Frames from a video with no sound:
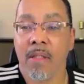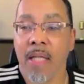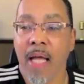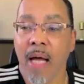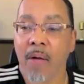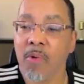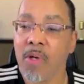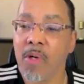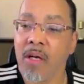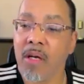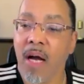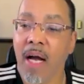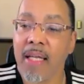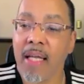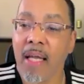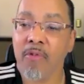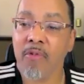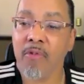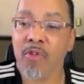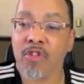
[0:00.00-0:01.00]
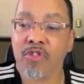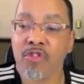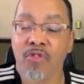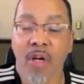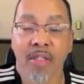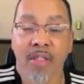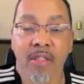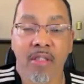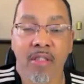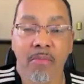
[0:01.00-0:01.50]
Not when God gave you
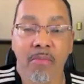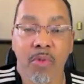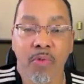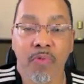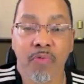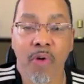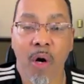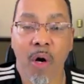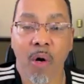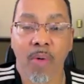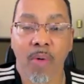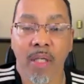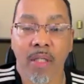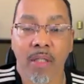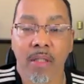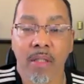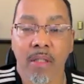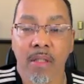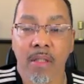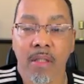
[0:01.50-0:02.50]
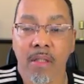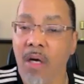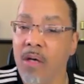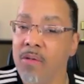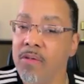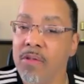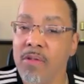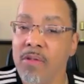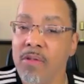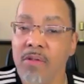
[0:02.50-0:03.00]
instruction to move forward. No,
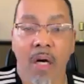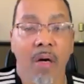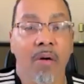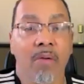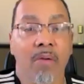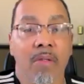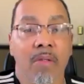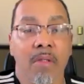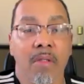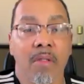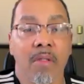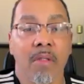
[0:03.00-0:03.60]
you don't.